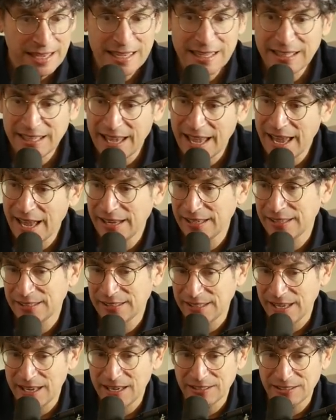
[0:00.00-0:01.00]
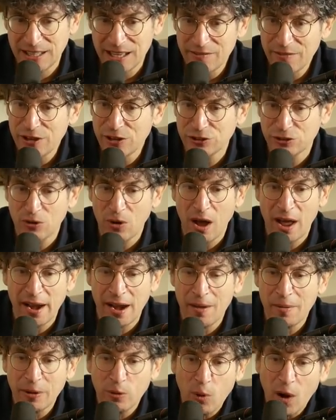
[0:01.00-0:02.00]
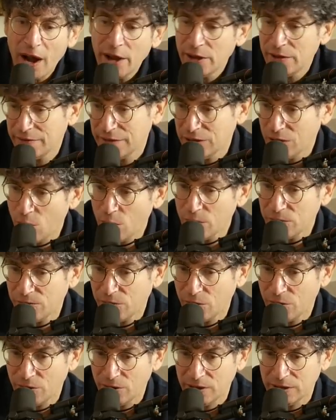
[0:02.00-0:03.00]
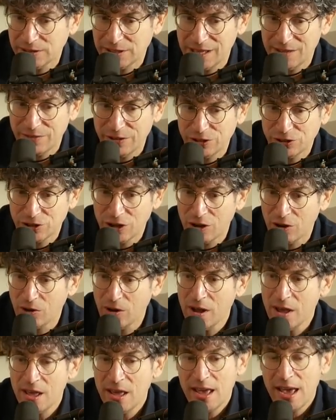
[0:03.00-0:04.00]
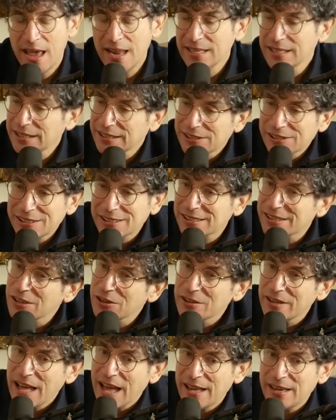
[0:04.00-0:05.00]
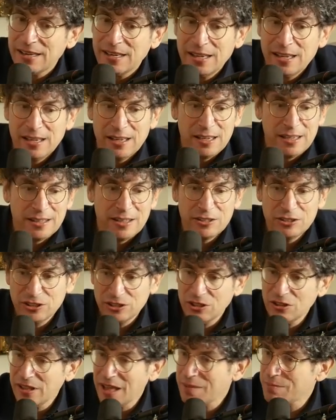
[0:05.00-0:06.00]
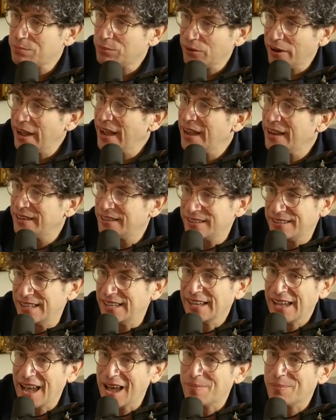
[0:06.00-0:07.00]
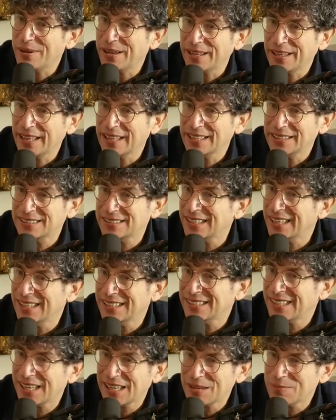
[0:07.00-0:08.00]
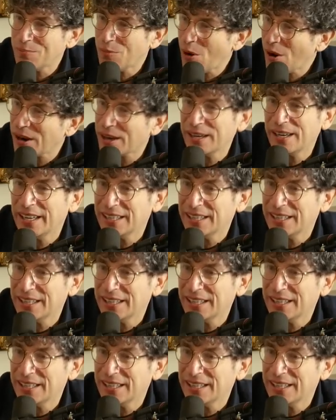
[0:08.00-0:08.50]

He can't get a TV show on. And I'm like, why are you even going for a TV show? And he's like, there's still that there's still that brand thing happening. Stigma, like it's yeah. it's like a market.